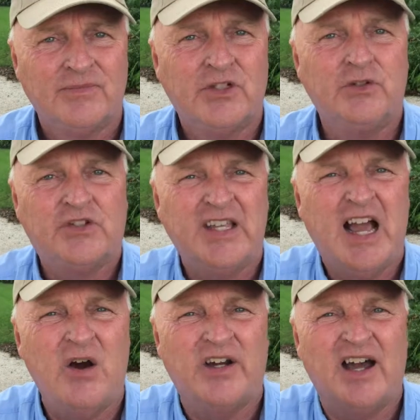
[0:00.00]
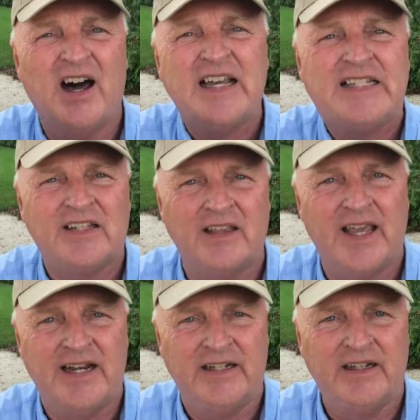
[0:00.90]
Do you see how it
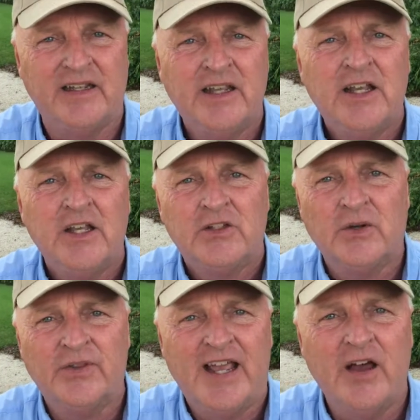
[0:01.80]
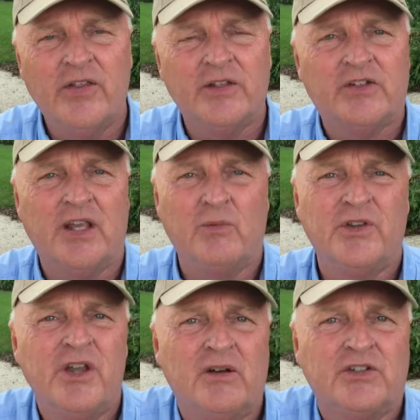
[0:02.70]
isolated? So now they'll say, well, no,